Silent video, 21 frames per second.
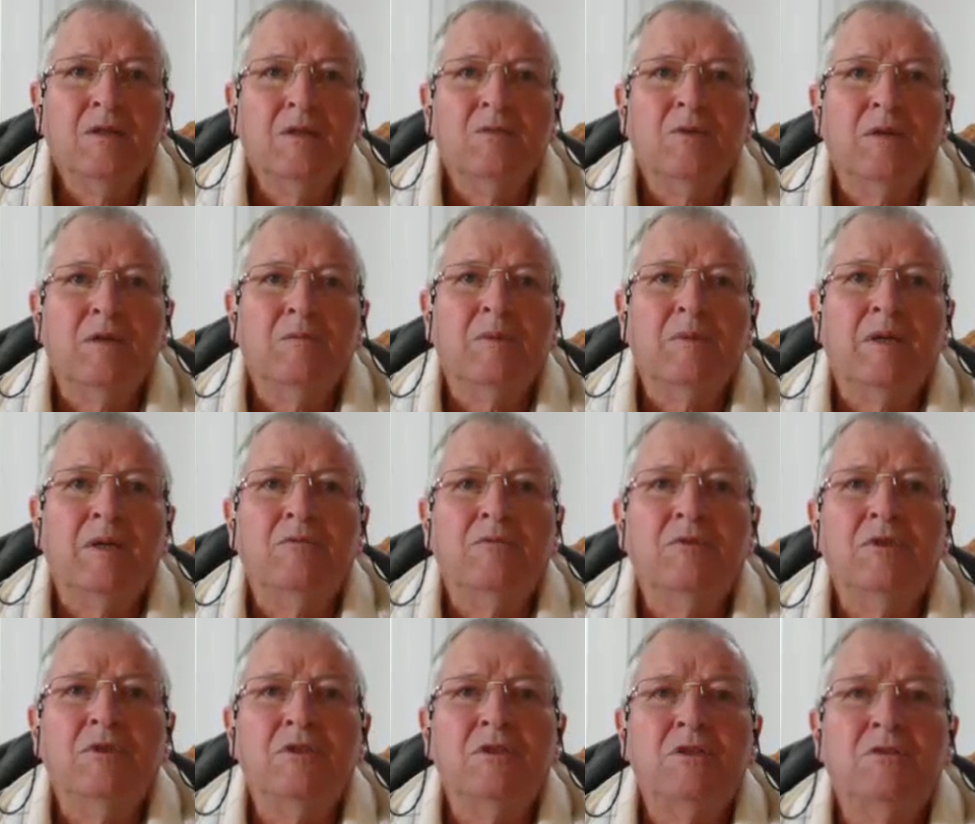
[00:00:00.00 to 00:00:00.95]
One main
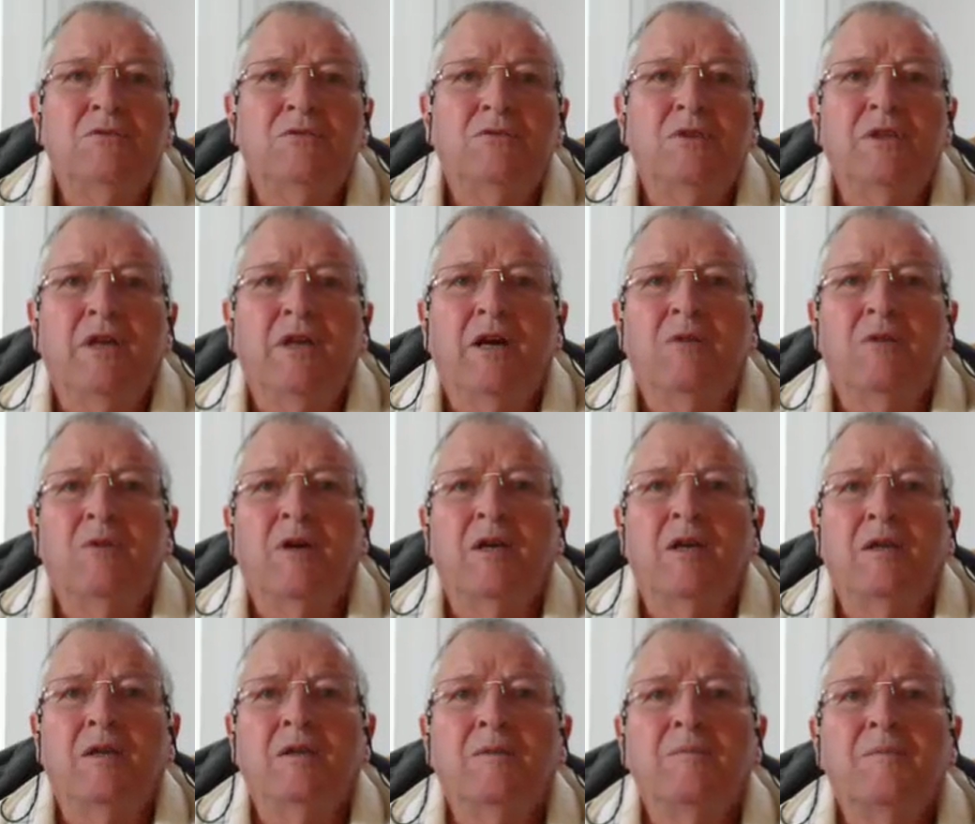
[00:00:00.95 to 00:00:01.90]
reason for
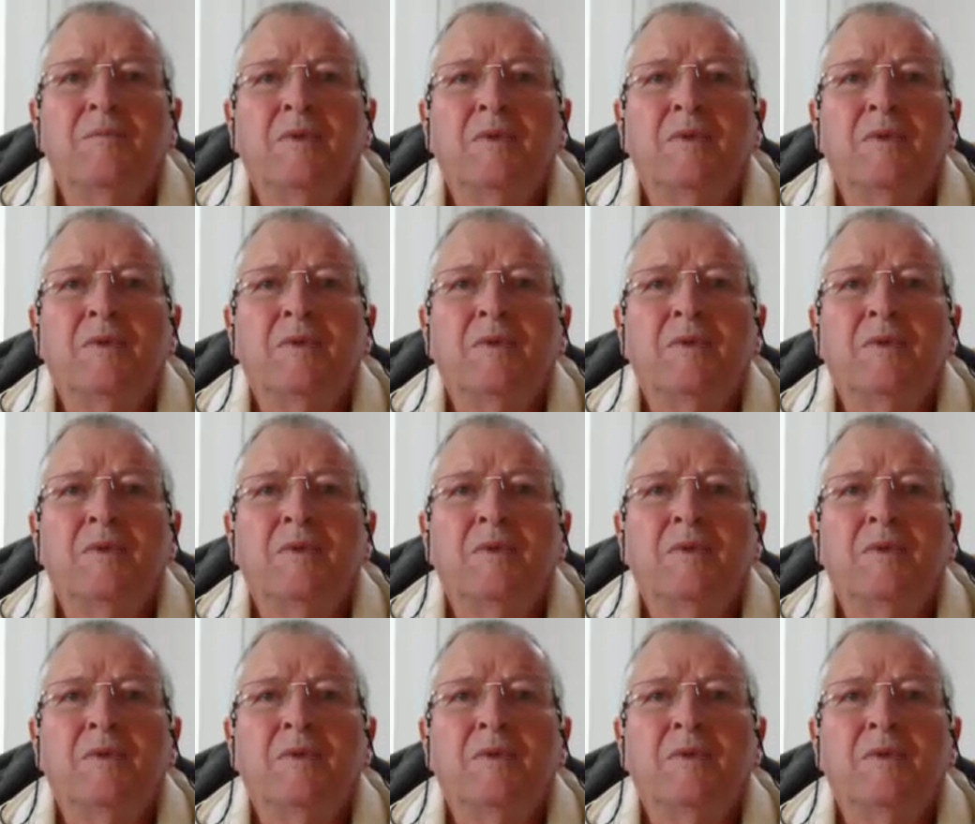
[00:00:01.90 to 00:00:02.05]
Yahweh